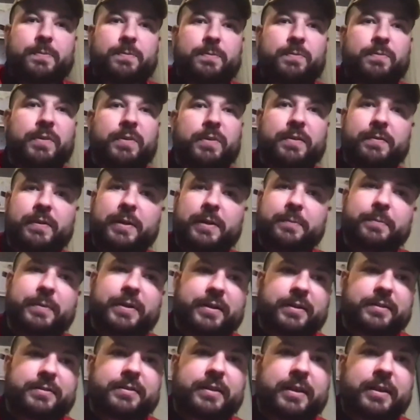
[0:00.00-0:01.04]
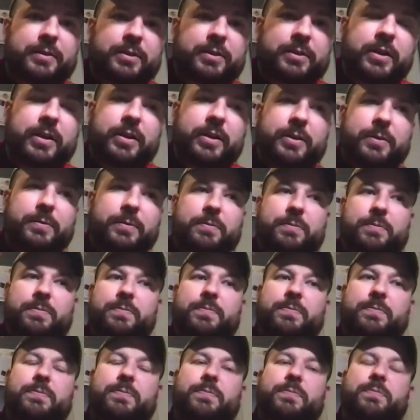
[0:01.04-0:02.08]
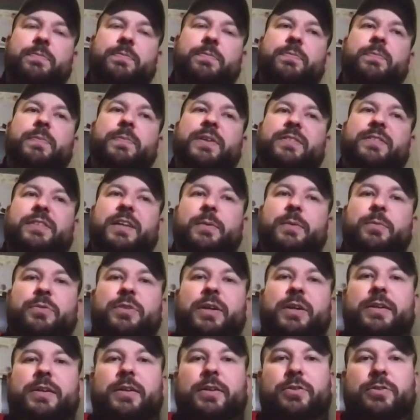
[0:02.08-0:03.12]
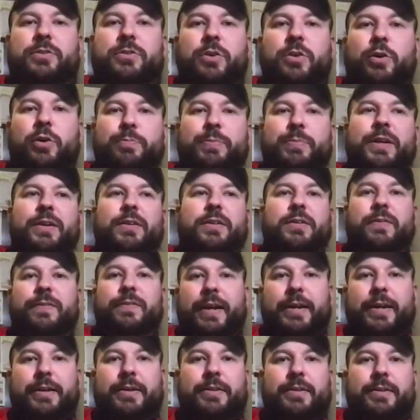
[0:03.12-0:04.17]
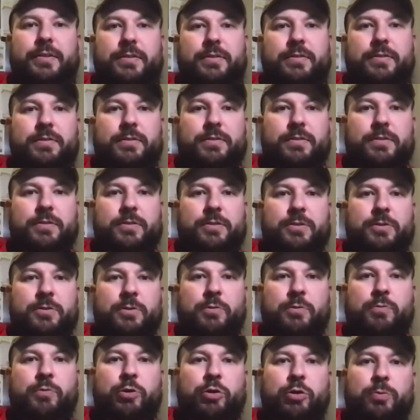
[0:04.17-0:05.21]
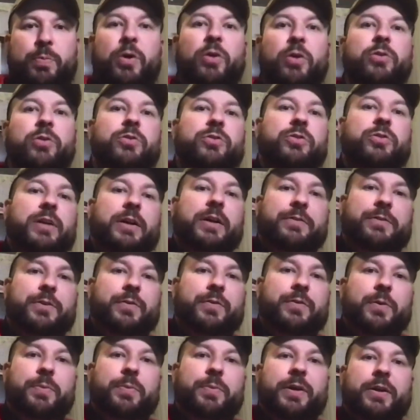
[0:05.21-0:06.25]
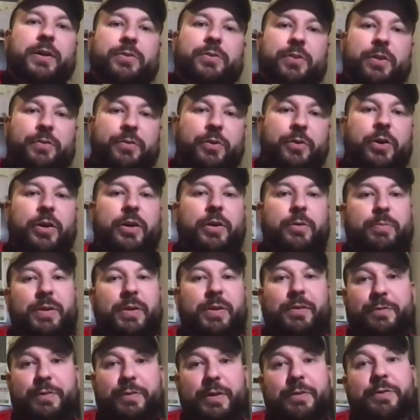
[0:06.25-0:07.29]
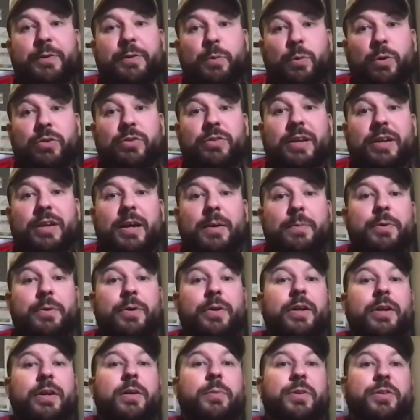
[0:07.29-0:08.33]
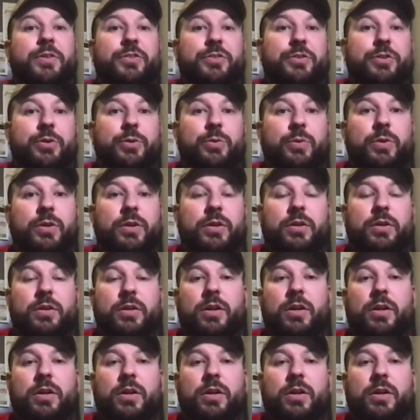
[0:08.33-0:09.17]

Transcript: Like Max said, it seems like it's sort of been a delayed response after the playoffs. I thought if it was to happen, it'd have been sooner.